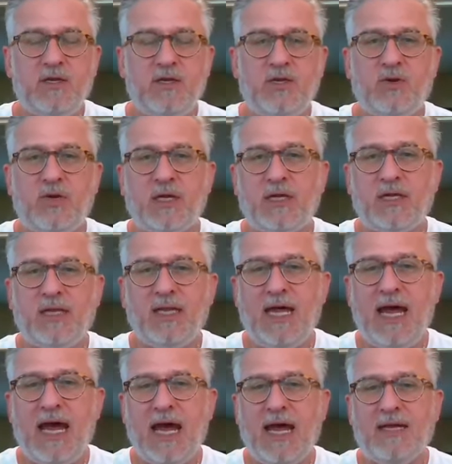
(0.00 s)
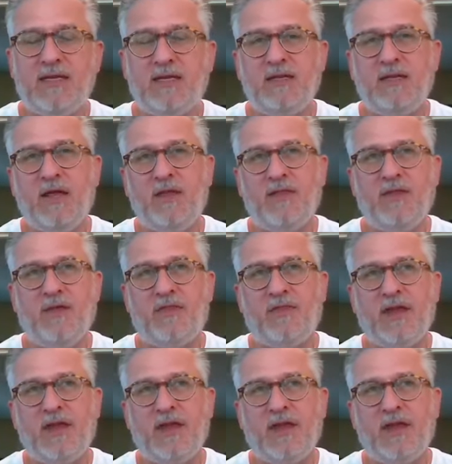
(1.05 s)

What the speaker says: You can let the